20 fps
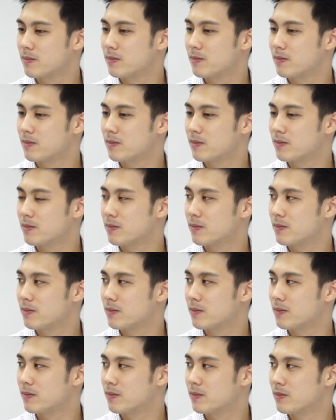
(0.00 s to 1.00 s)

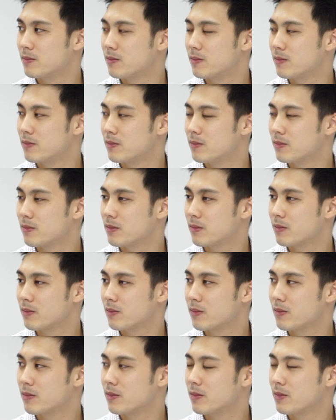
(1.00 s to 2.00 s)

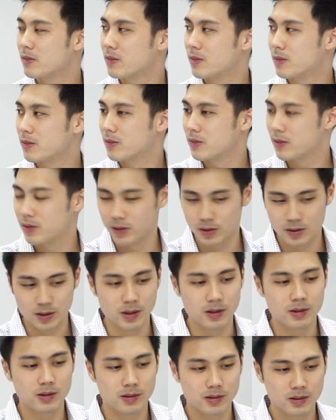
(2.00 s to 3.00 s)

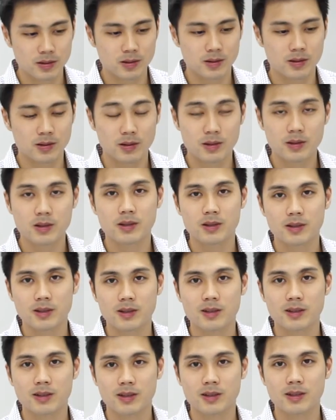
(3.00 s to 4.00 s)

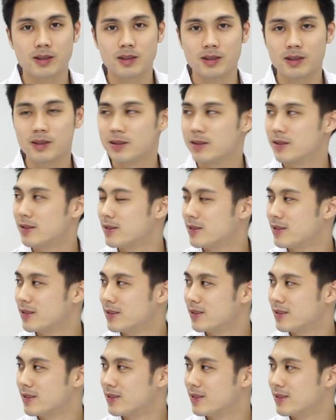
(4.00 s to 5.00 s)

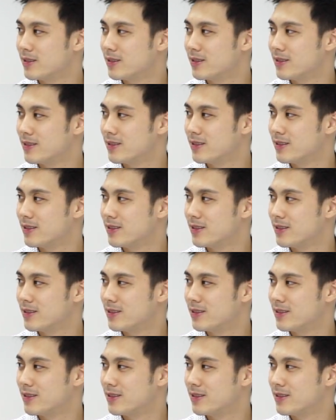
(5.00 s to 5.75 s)
This person isn't speaking.